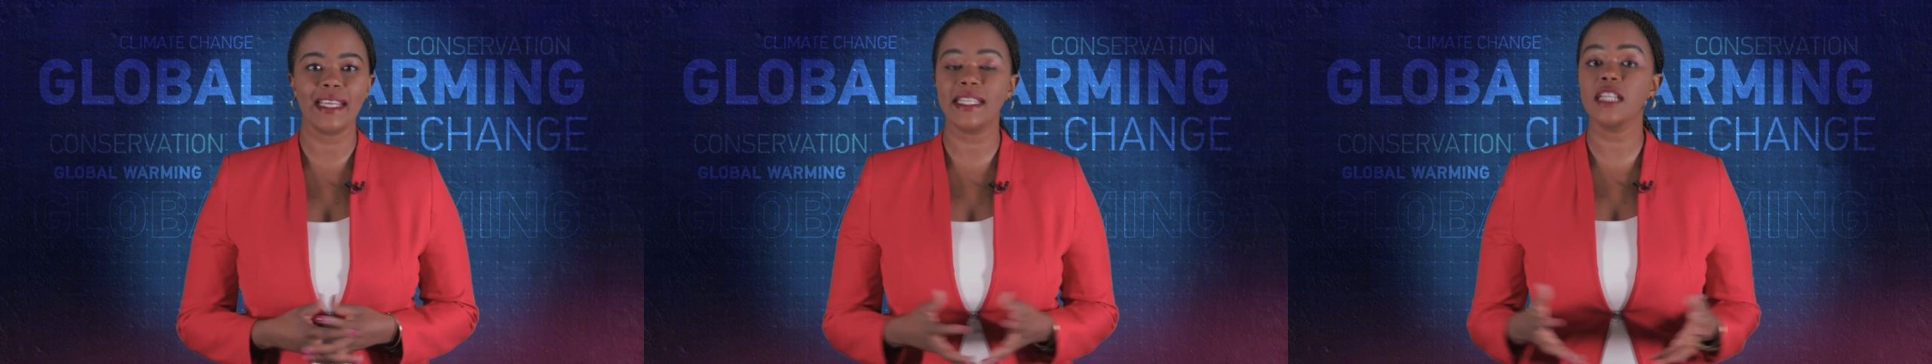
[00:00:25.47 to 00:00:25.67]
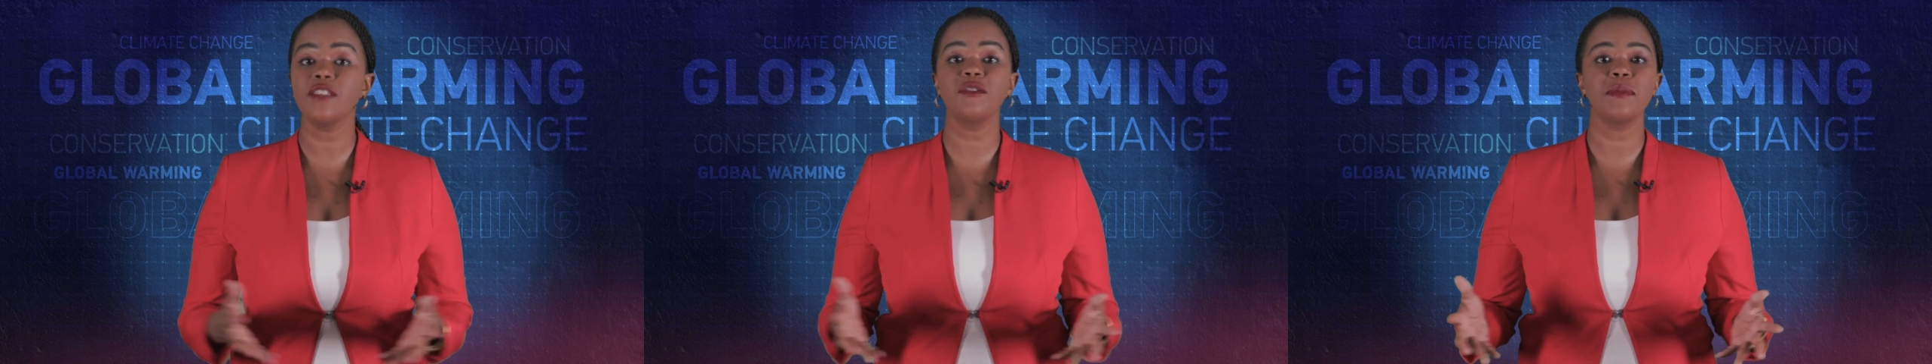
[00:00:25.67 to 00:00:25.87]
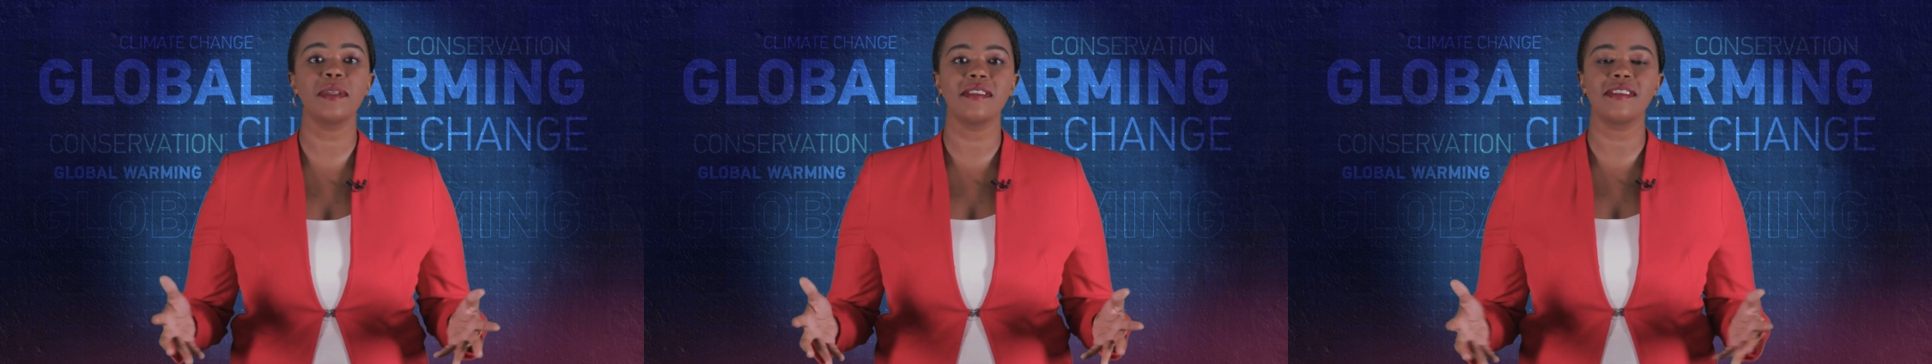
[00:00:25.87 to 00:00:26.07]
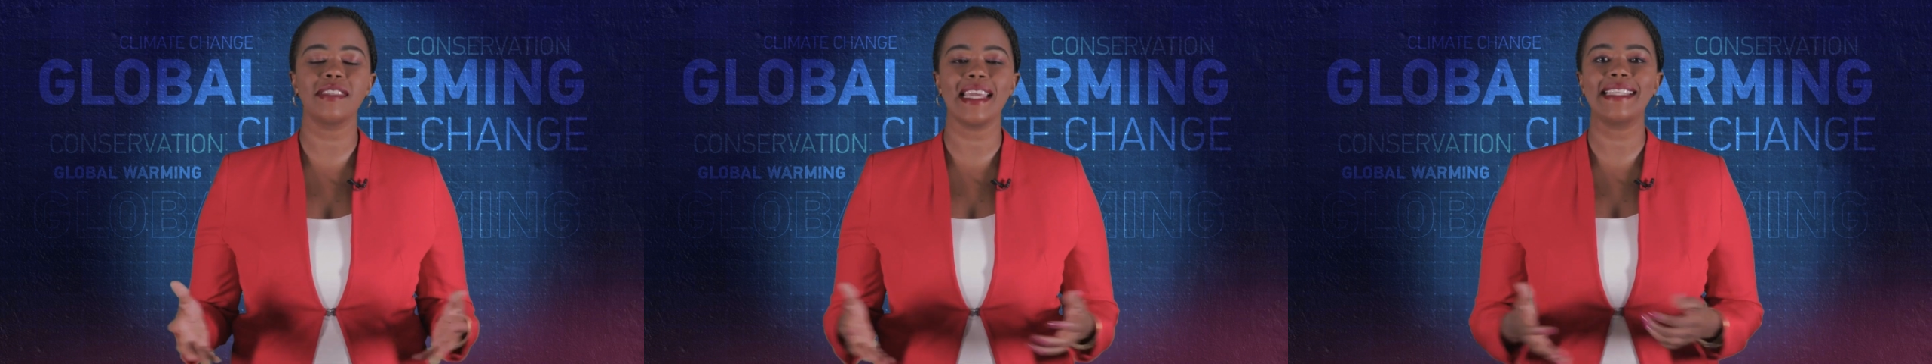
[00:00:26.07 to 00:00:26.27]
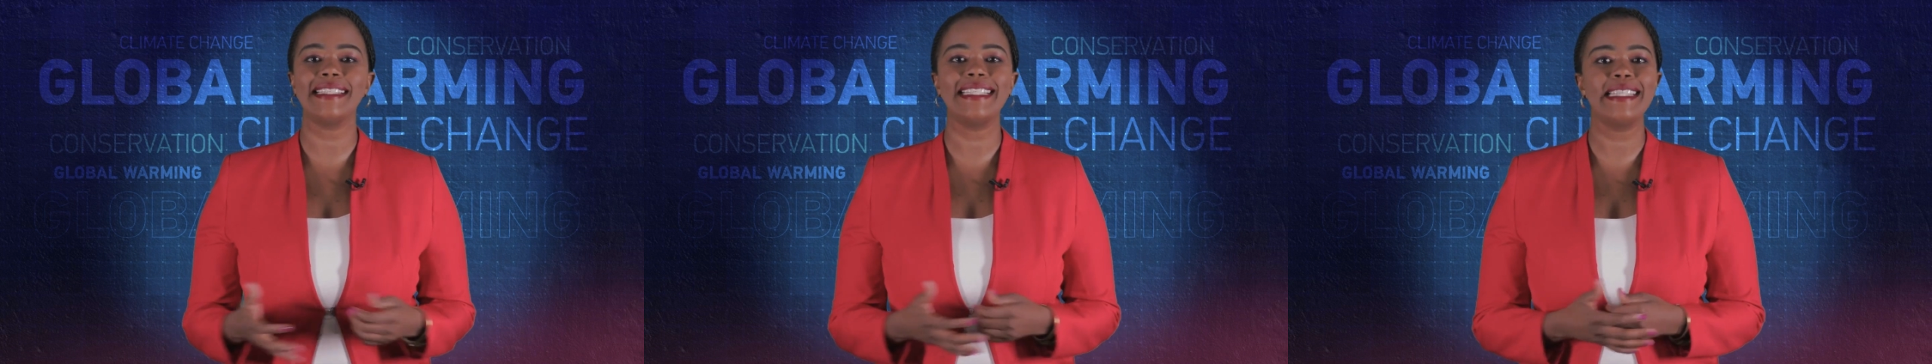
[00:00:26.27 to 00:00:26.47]
governments
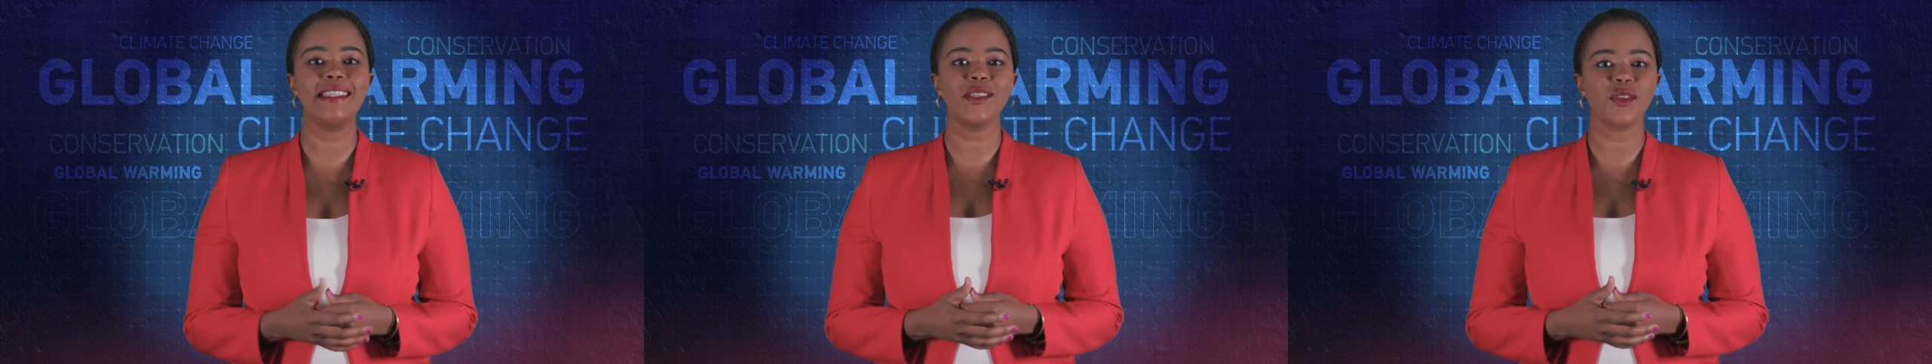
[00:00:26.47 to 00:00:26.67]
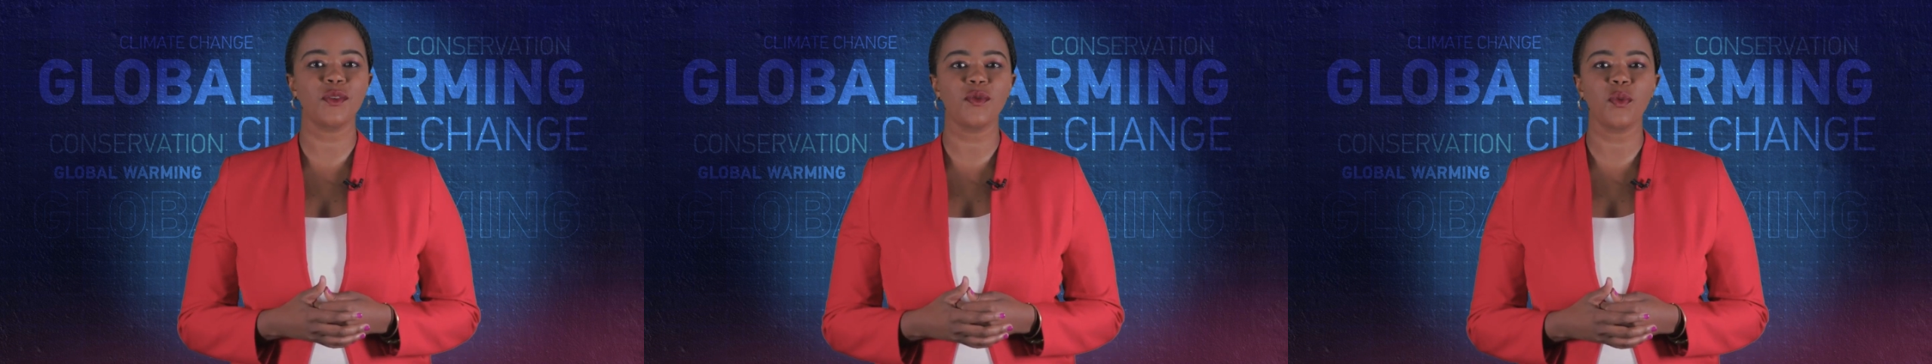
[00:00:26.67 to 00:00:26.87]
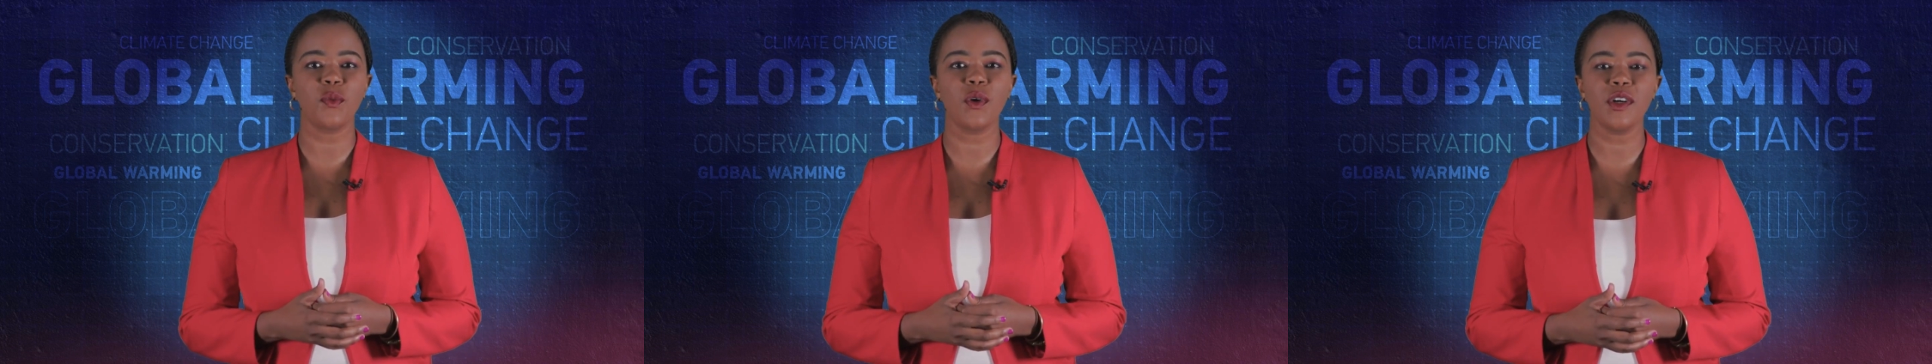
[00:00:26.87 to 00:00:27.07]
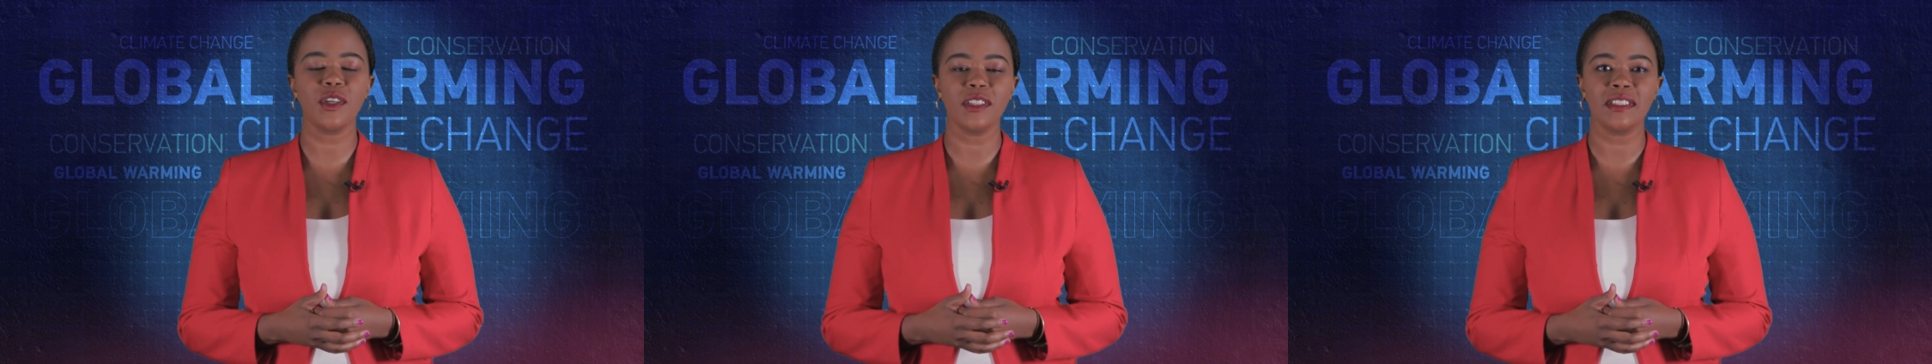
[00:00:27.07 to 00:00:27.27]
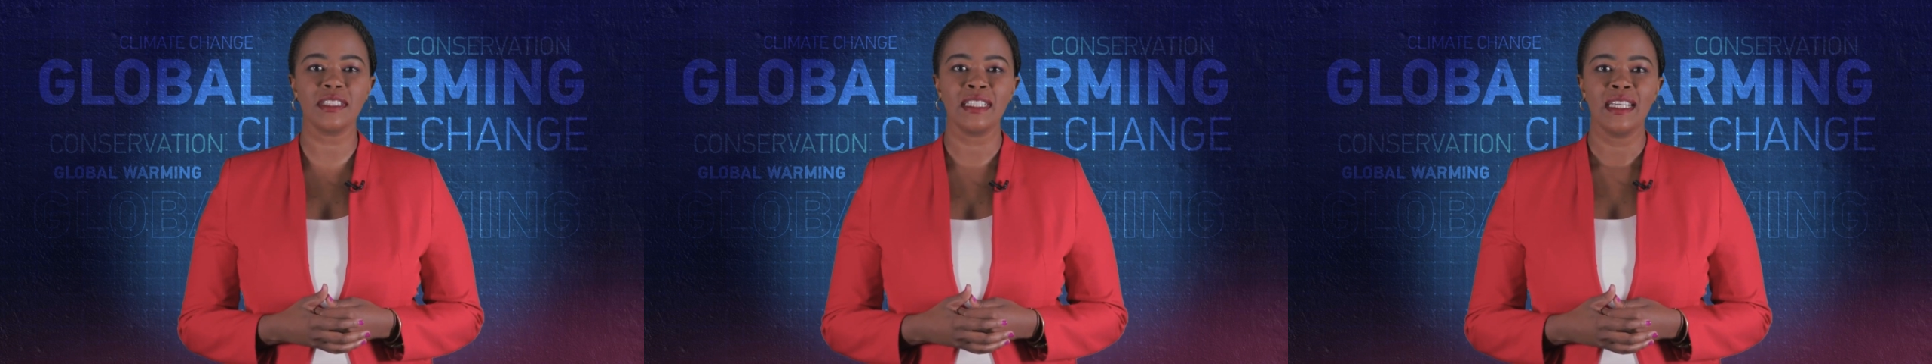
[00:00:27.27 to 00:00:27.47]
and leaders of the
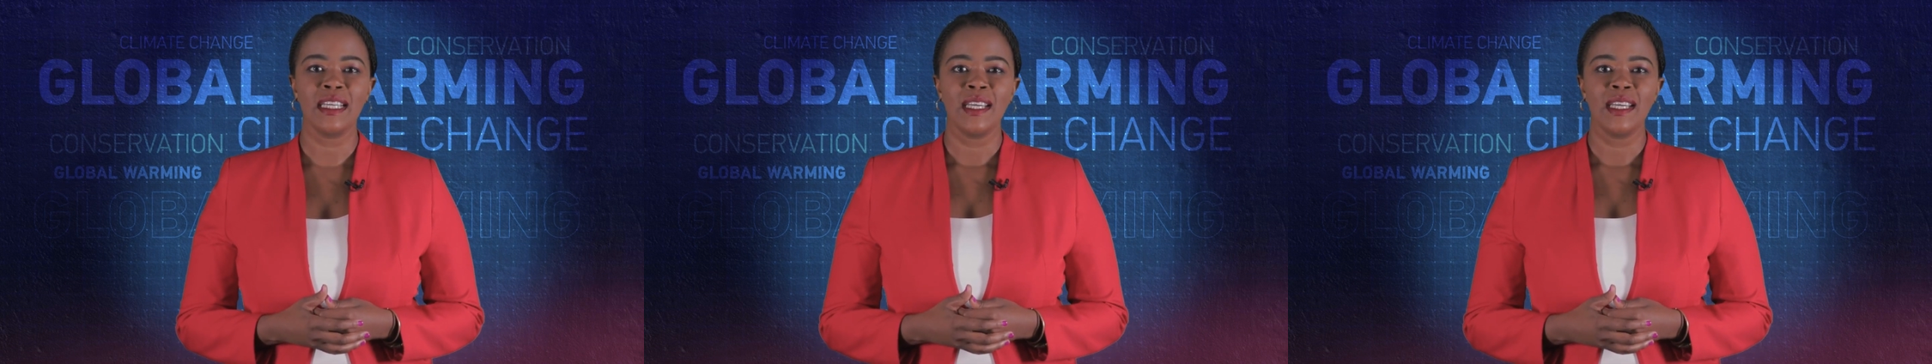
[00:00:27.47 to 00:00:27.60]
world.